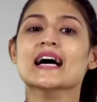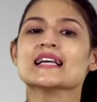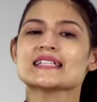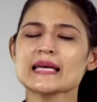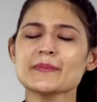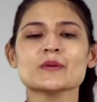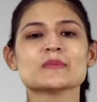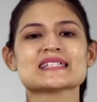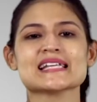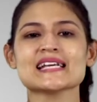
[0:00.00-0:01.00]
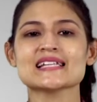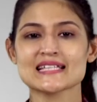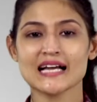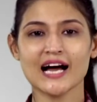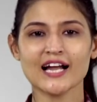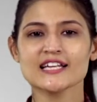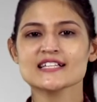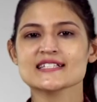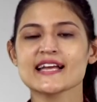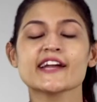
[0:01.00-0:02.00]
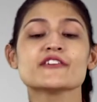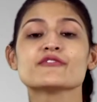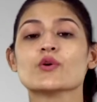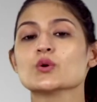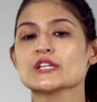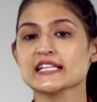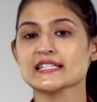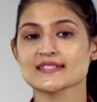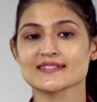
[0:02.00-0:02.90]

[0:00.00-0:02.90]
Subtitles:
Step number 6, understand 4 Ds.